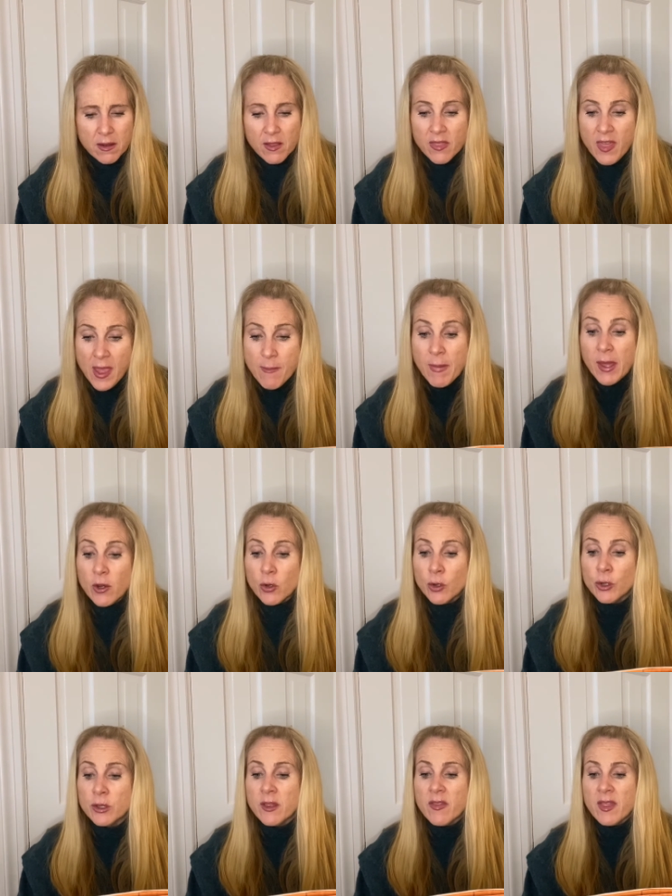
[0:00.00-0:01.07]
They met
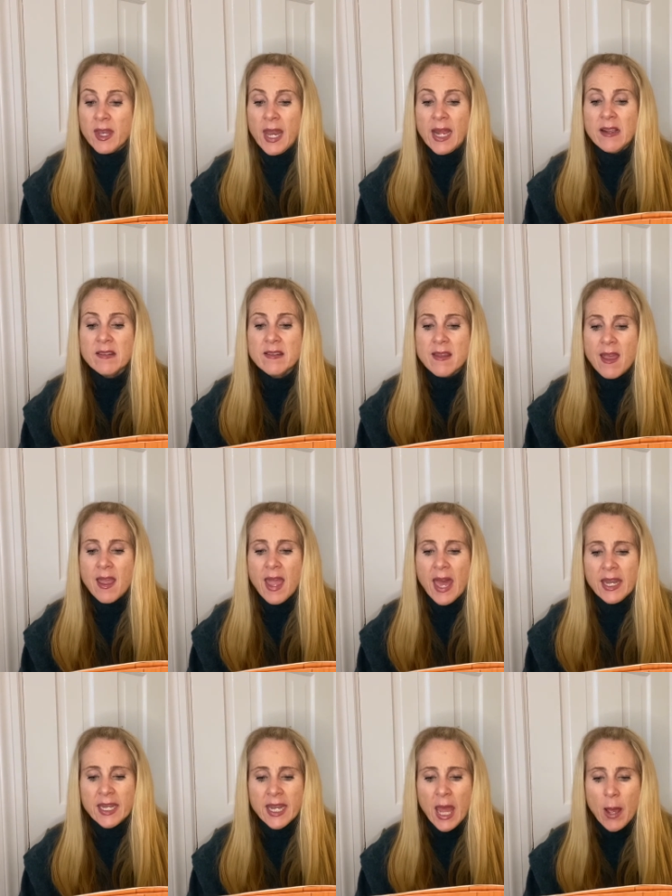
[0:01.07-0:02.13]
early the next day at
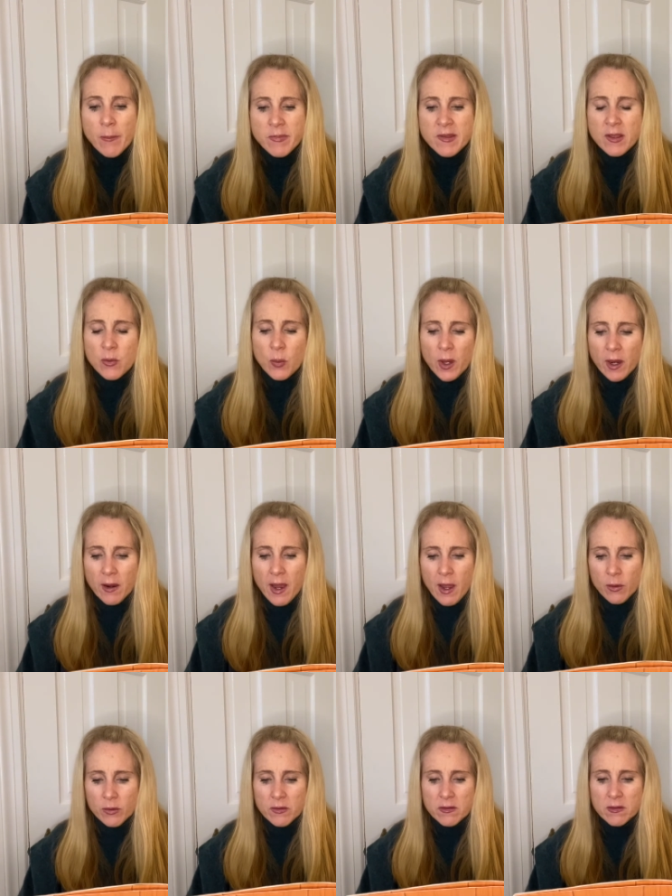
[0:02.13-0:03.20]
an empty
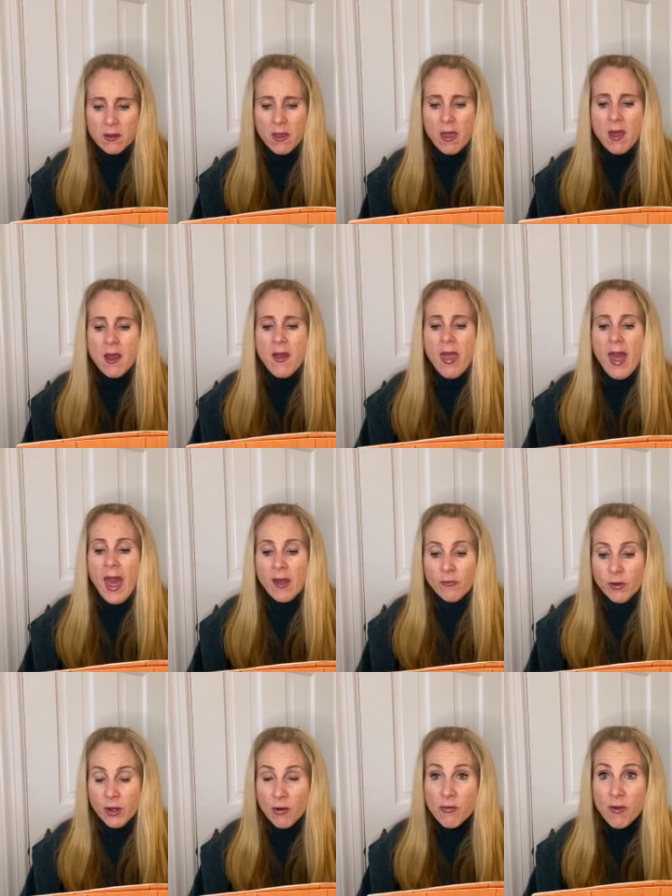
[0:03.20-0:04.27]
warehouse.
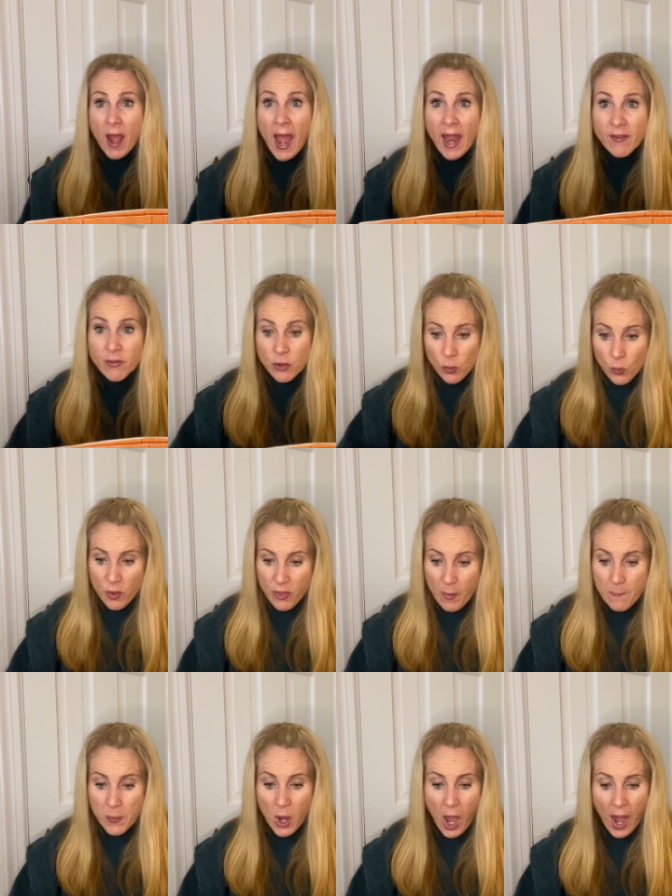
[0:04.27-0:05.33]
Henry arrived with a
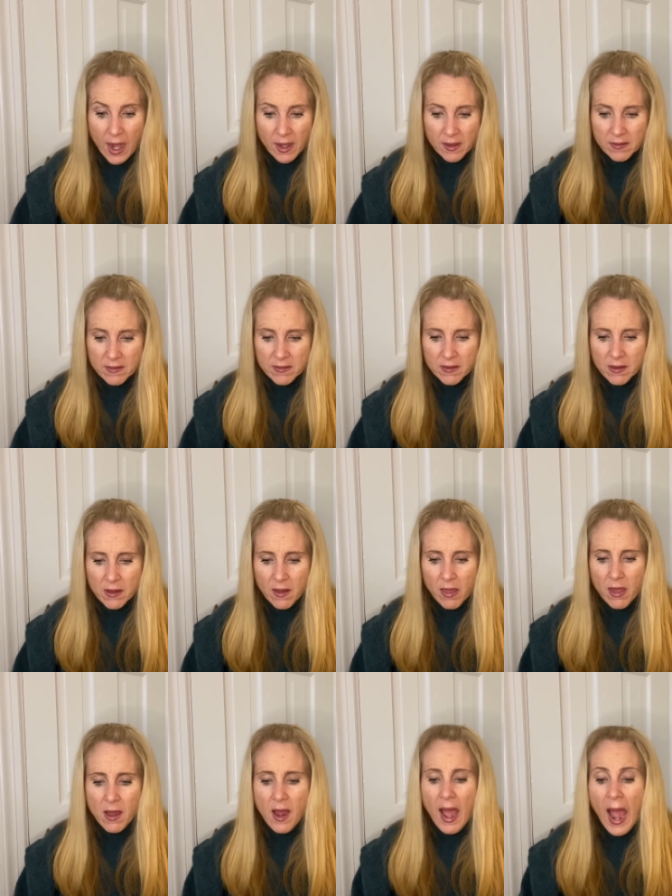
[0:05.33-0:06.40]
box.
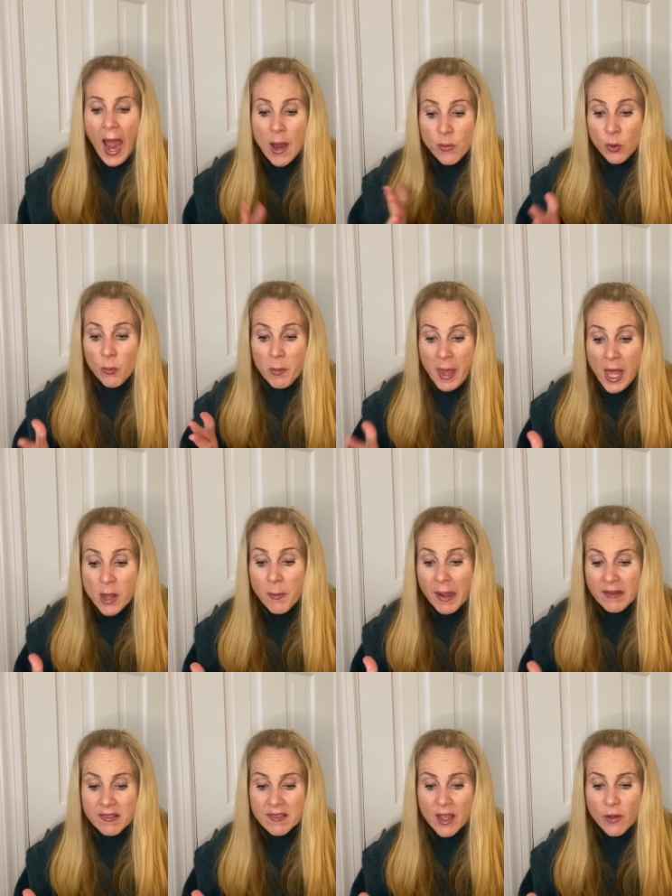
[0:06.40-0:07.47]
I will mail
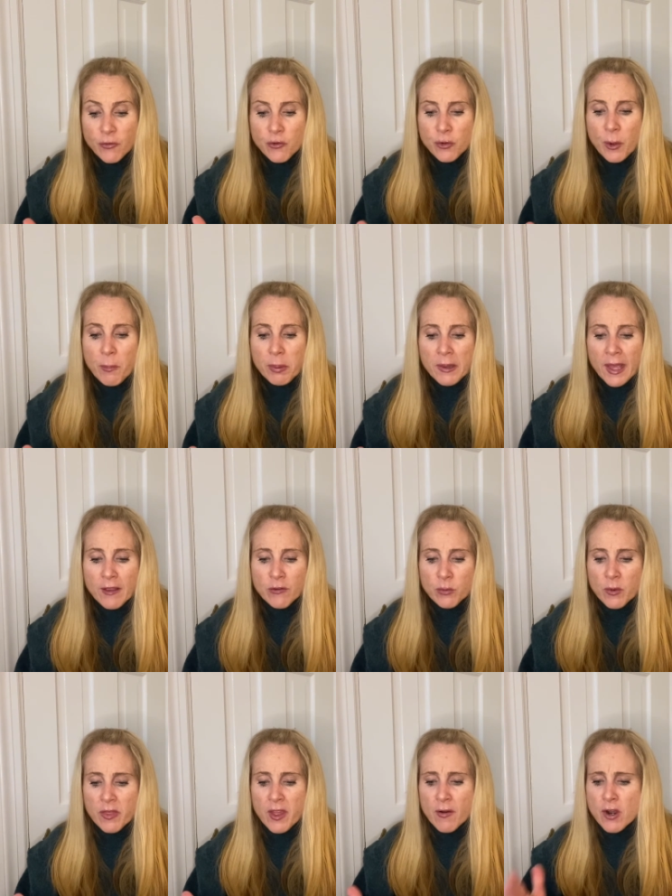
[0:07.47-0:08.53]
myself to a place
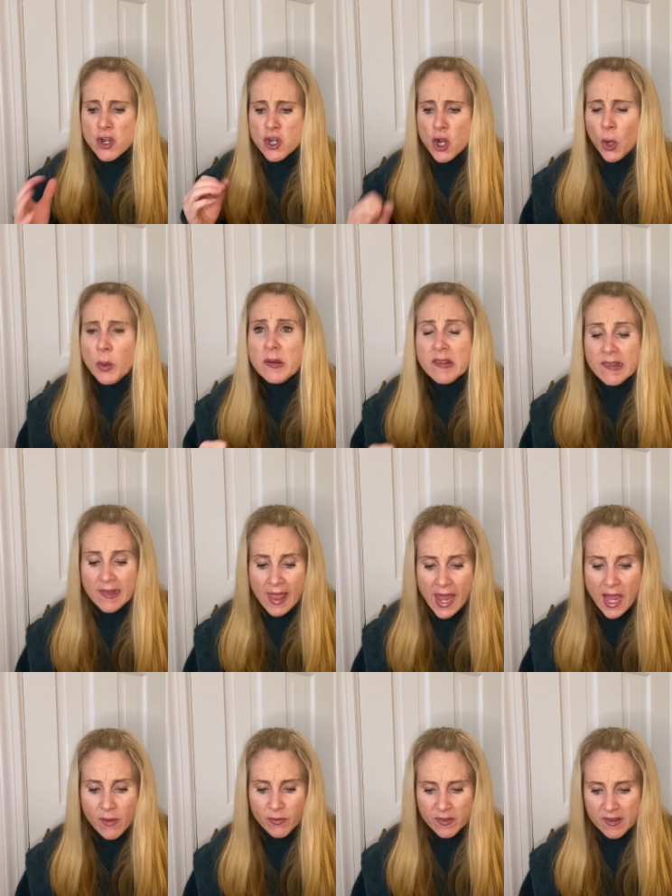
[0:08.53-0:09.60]
where there are no
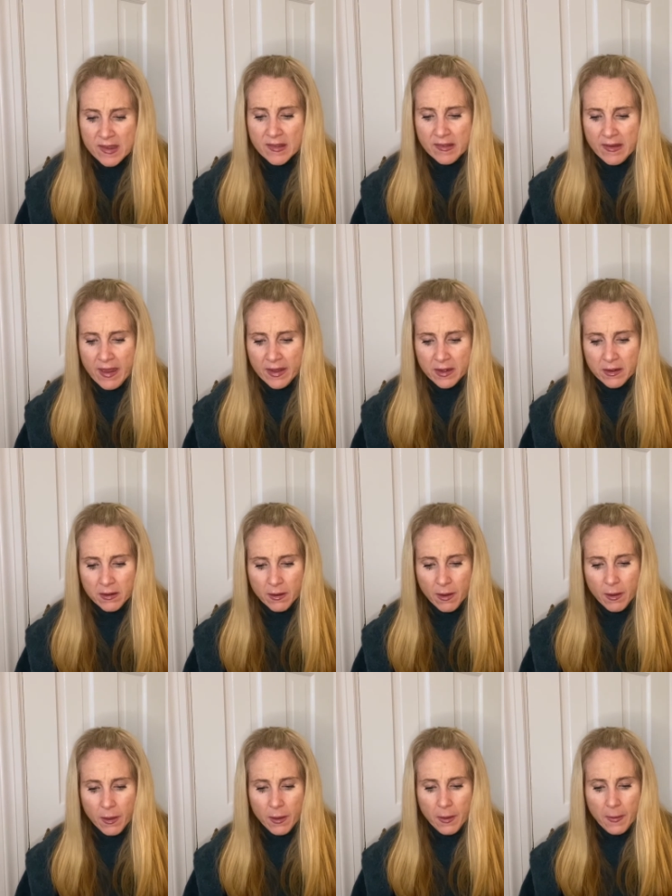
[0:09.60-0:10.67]
slaves, he said.
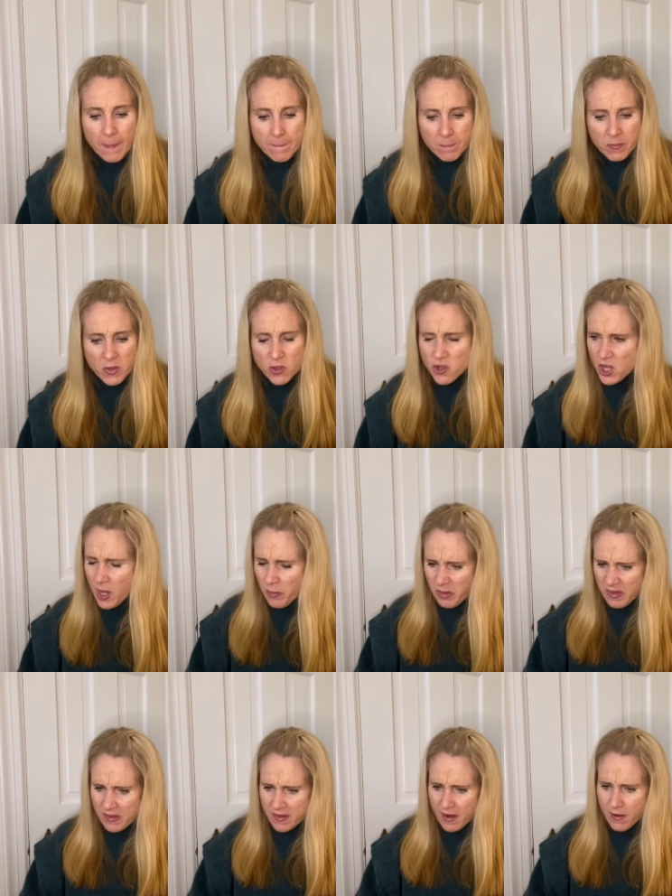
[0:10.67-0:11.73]
James
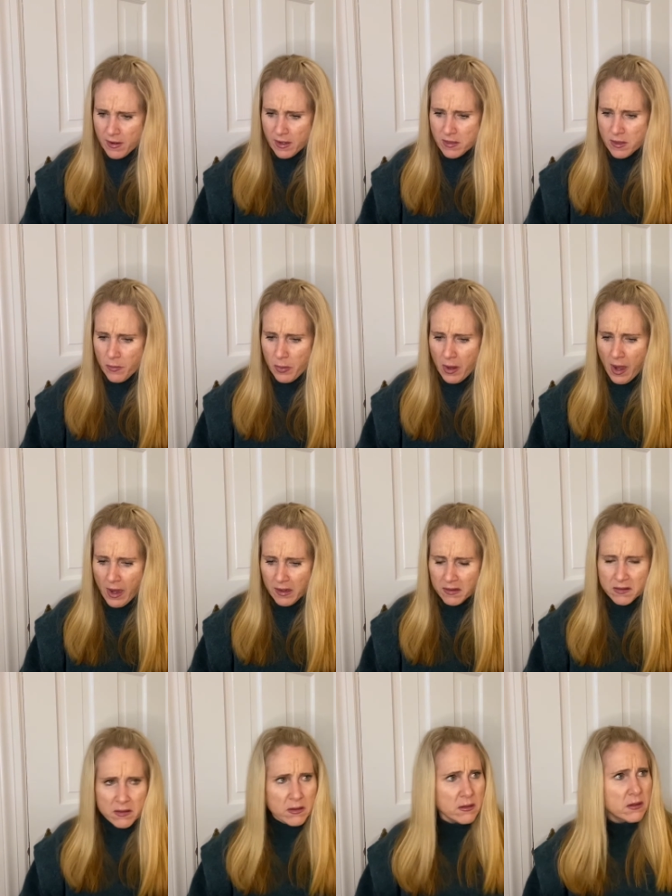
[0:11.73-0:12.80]
stared at the
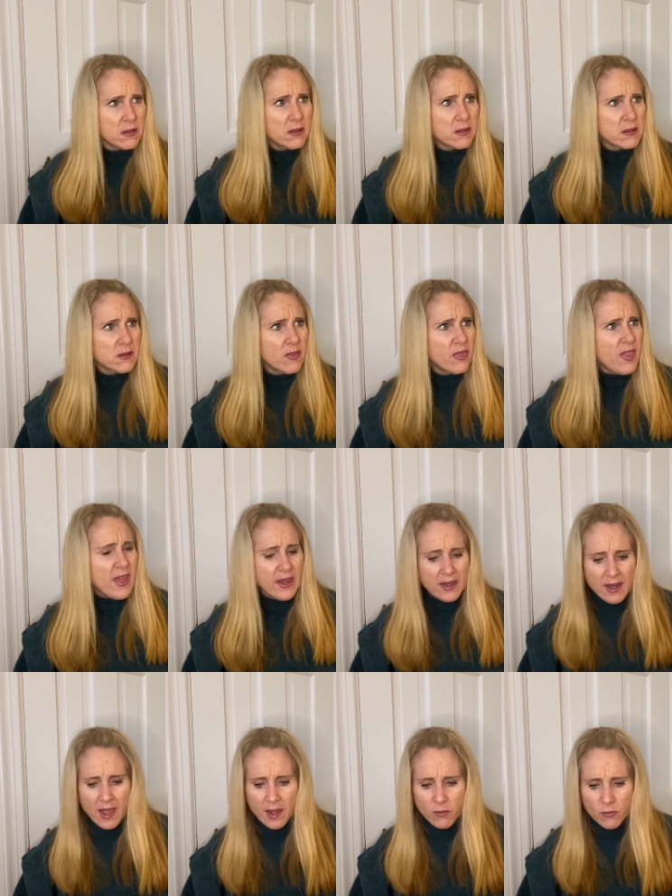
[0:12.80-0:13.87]
box, then at
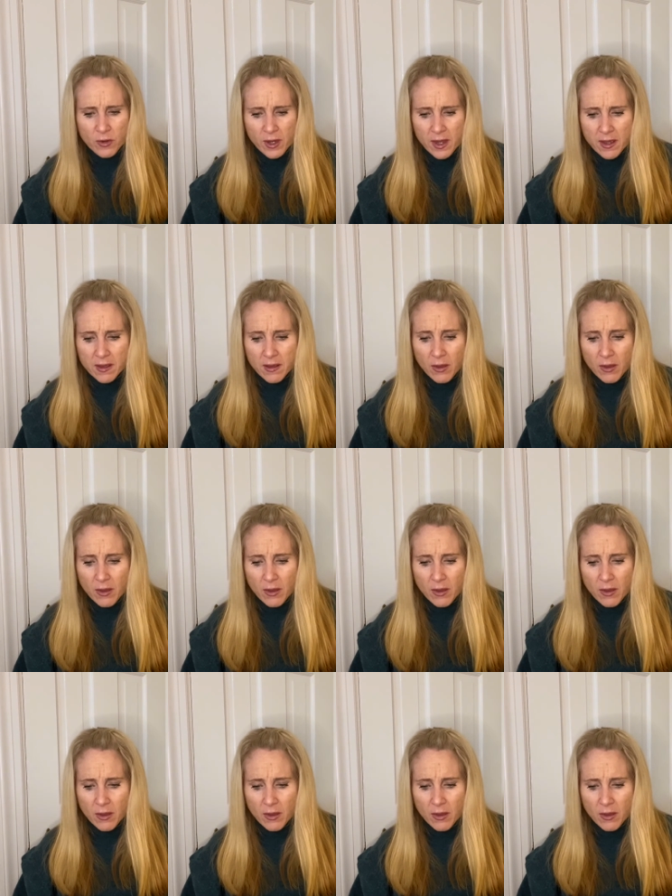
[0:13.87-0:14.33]
Henry.